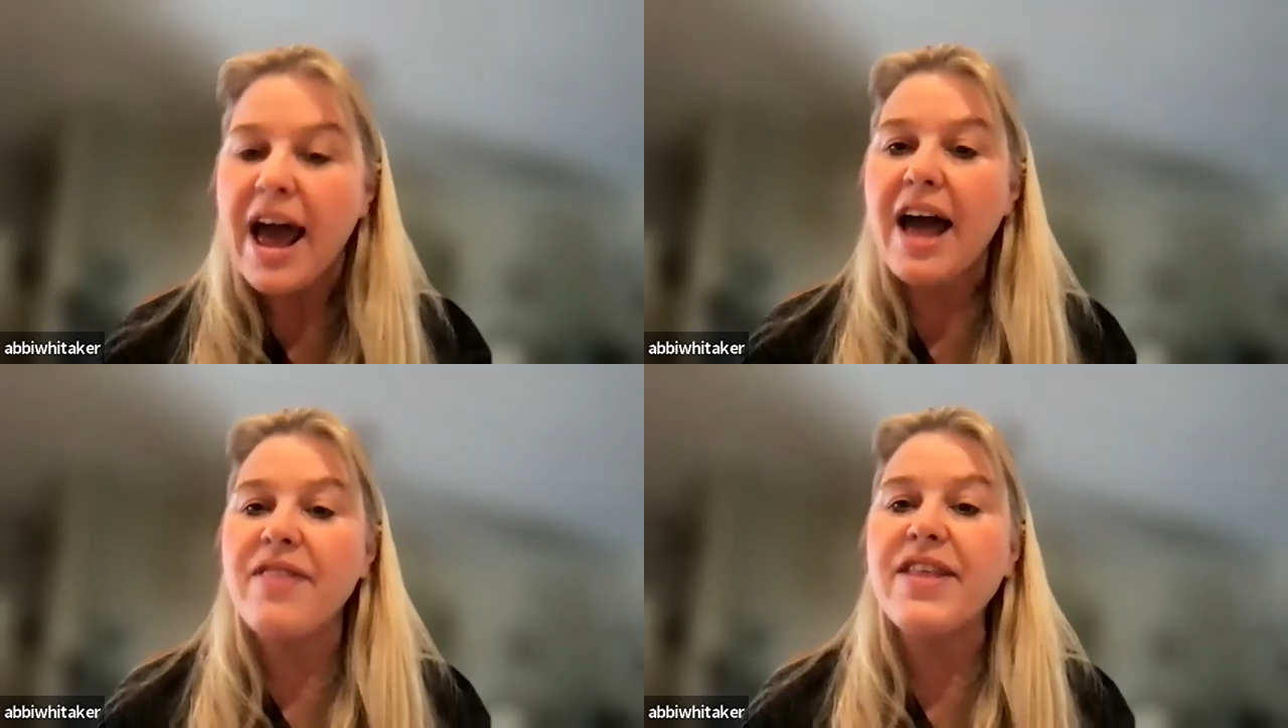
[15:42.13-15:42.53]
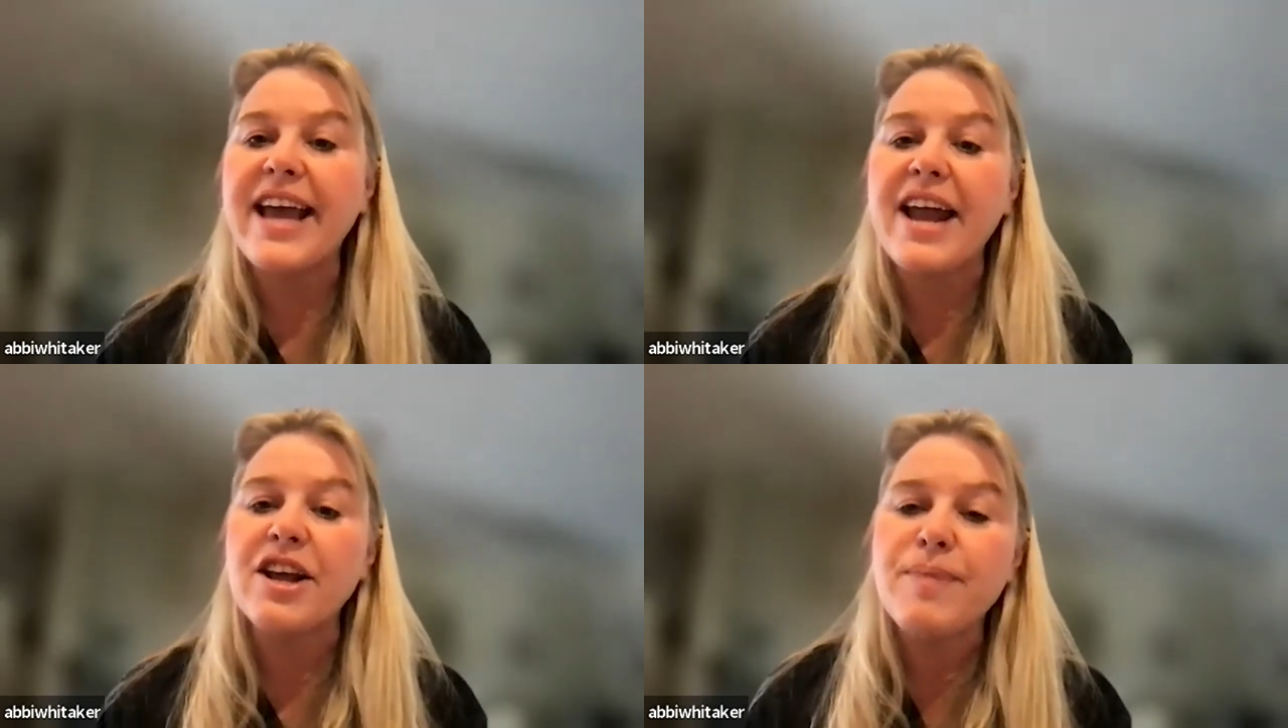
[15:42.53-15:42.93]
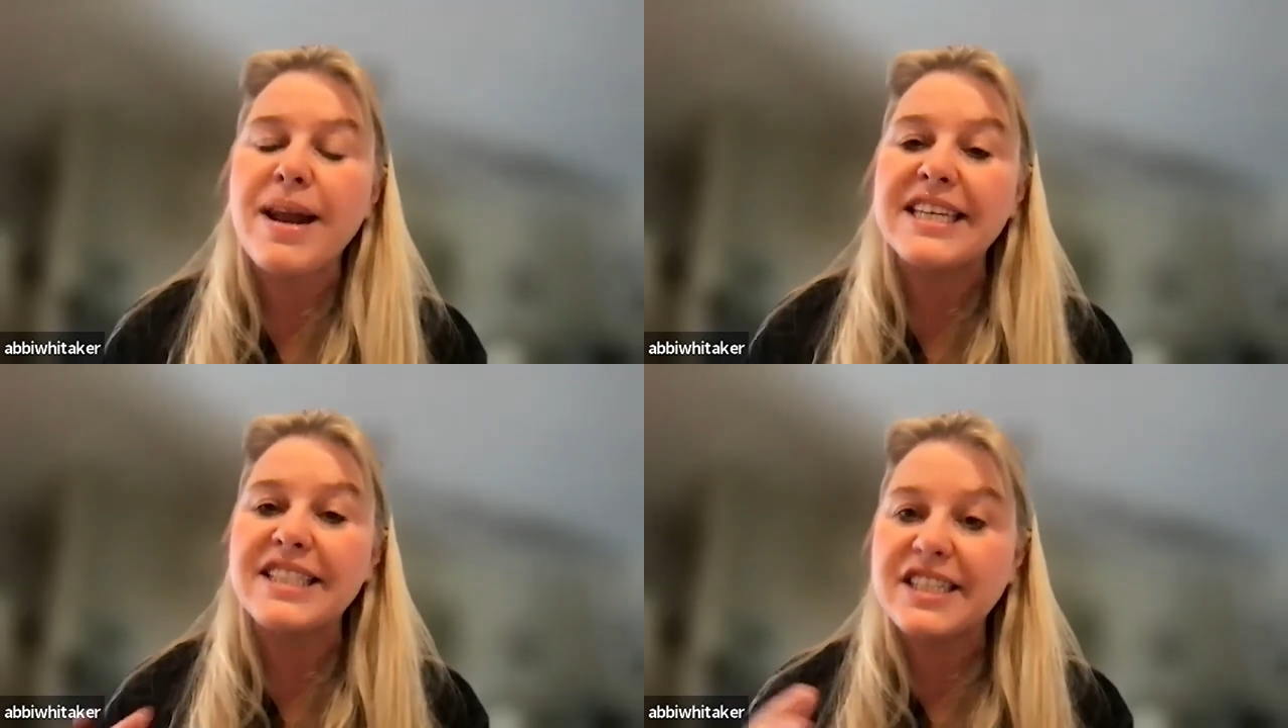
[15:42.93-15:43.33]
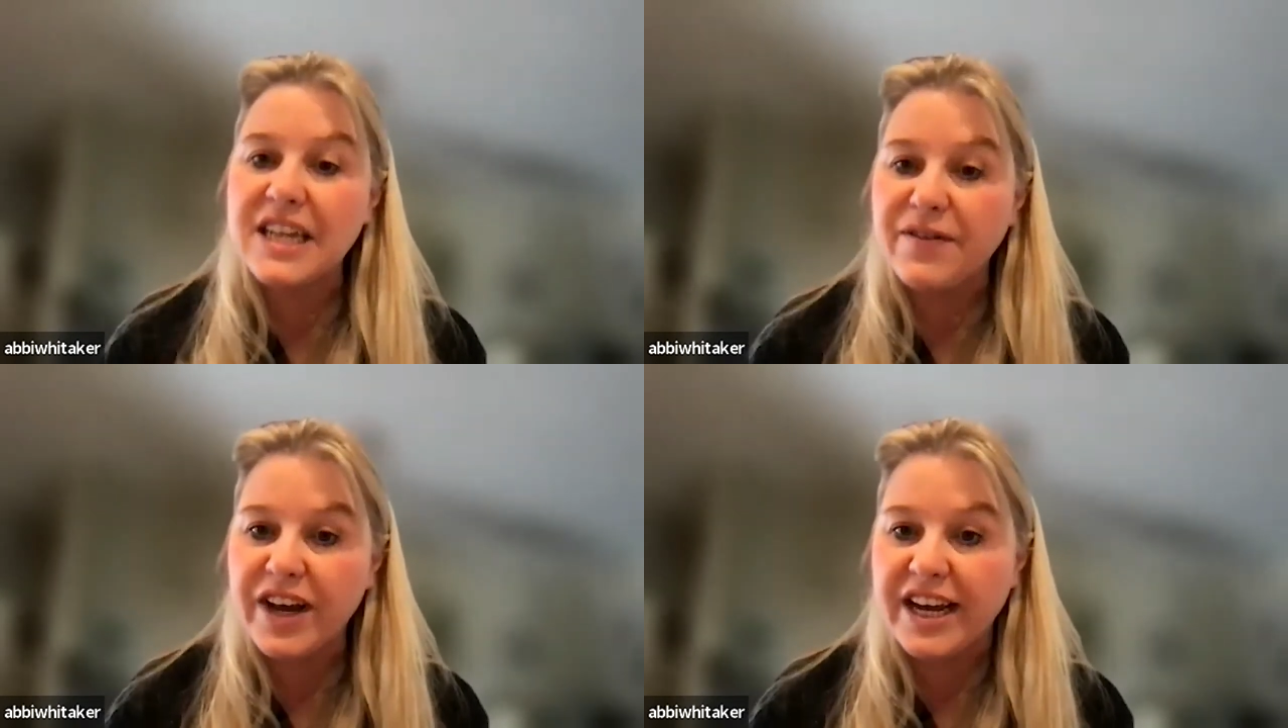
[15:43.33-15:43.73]
and they get as many
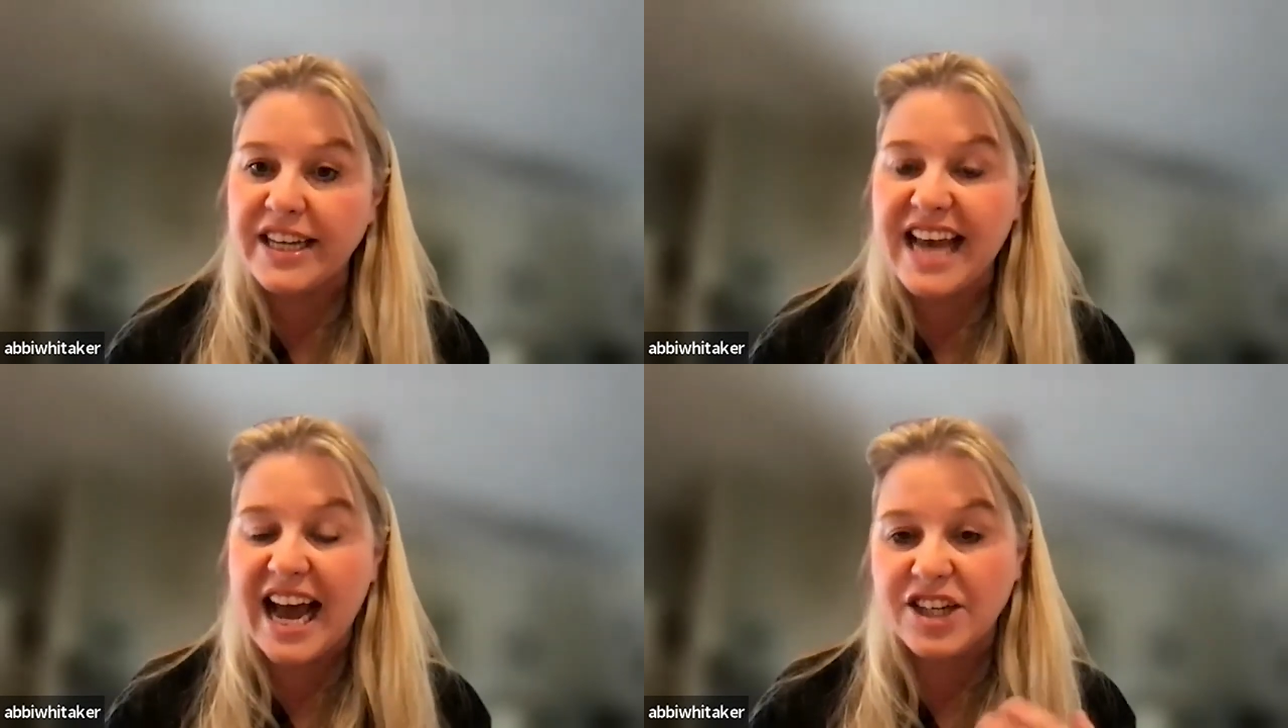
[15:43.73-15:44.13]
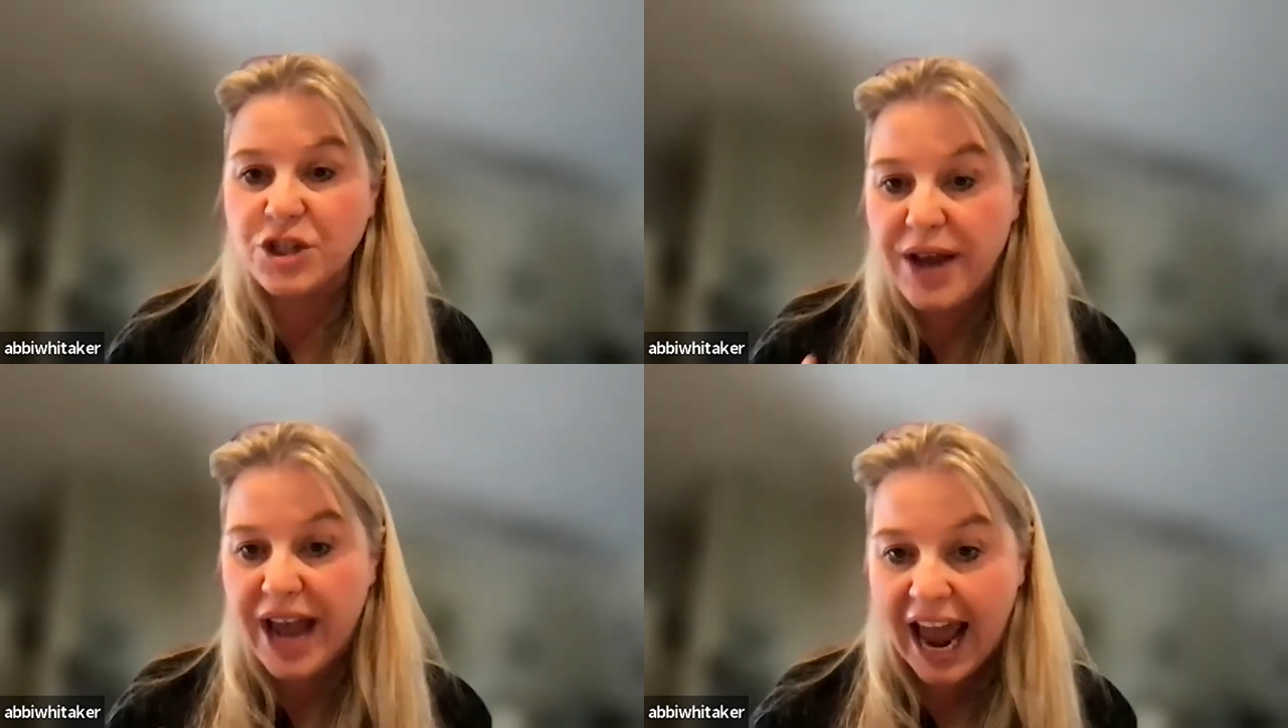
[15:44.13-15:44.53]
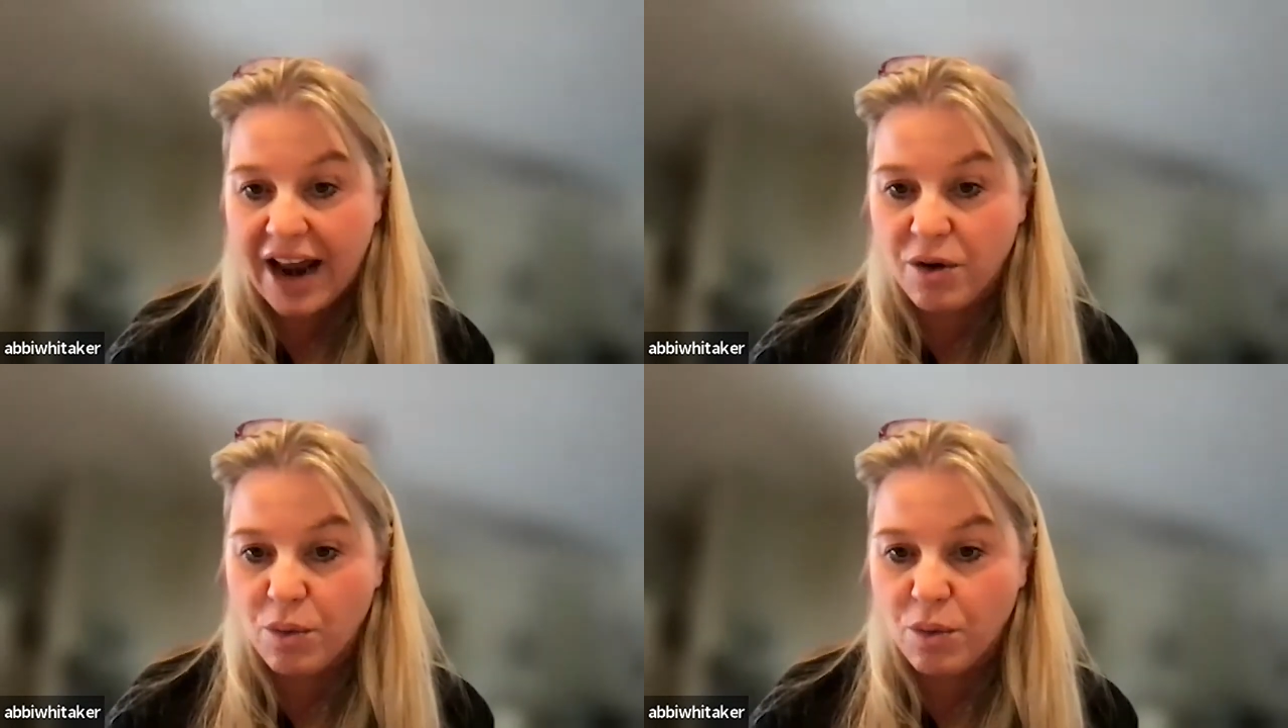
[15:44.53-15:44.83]
certificates as you can,